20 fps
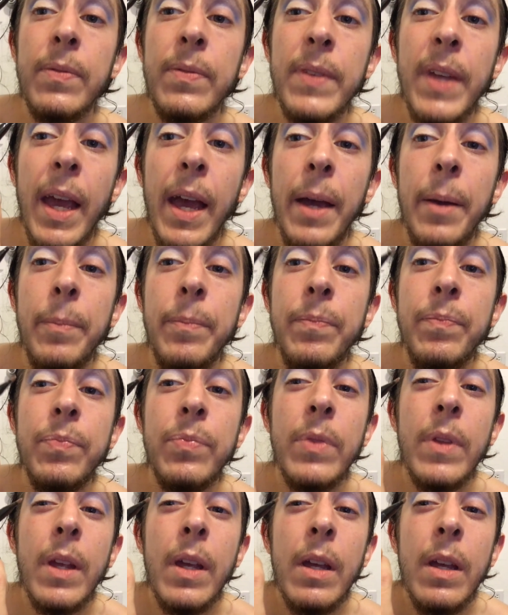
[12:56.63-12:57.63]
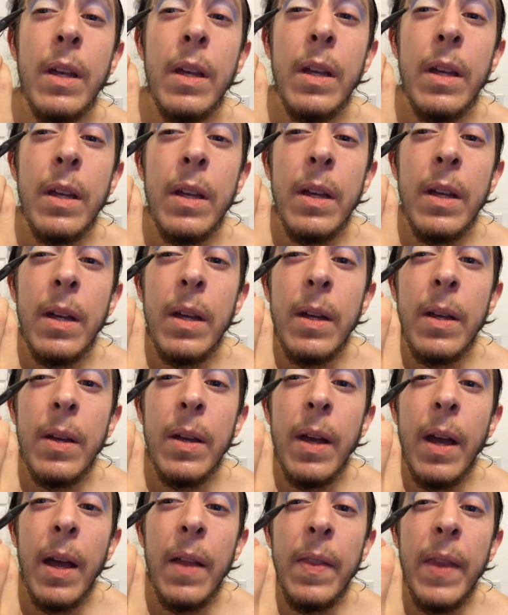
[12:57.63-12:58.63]
Okay.
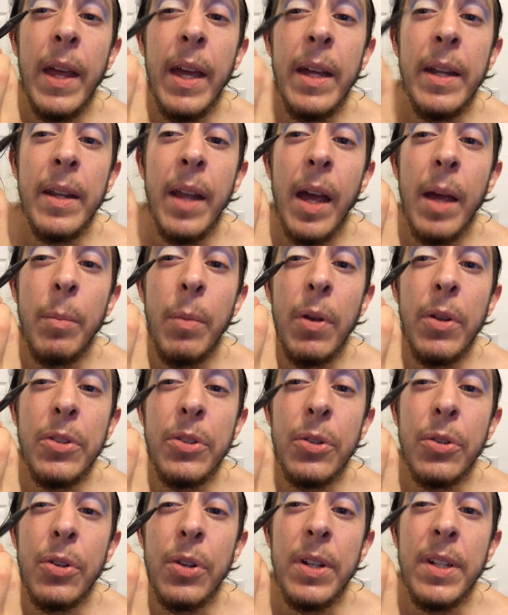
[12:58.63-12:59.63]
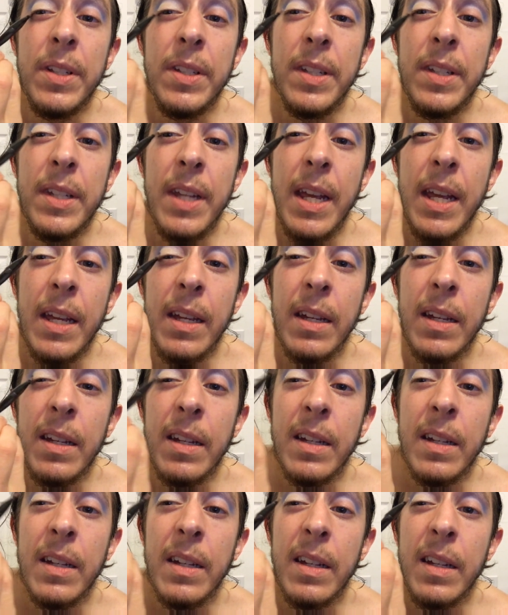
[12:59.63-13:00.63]
And then I'm also going to take
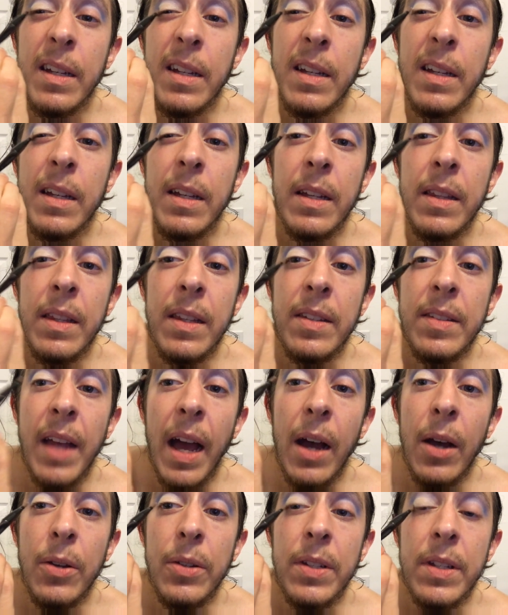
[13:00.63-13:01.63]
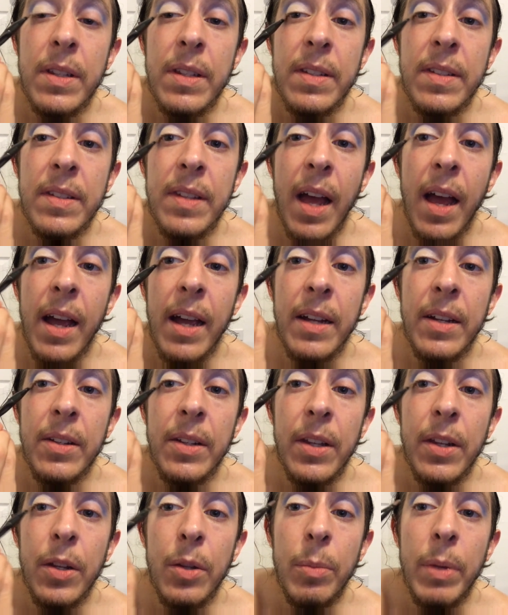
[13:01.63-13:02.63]
this out to the side a
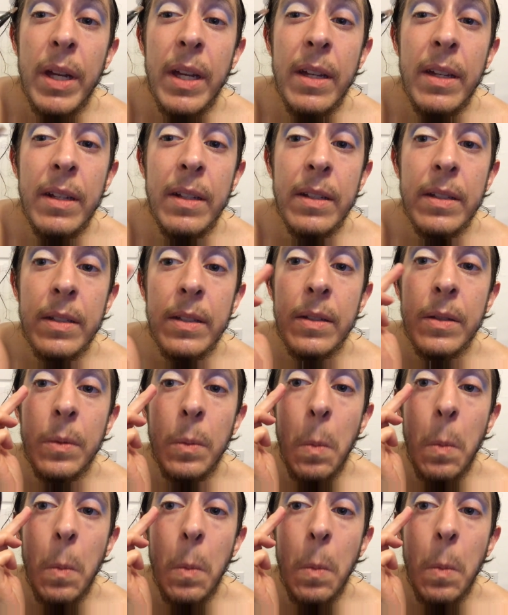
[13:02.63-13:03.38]
little bit.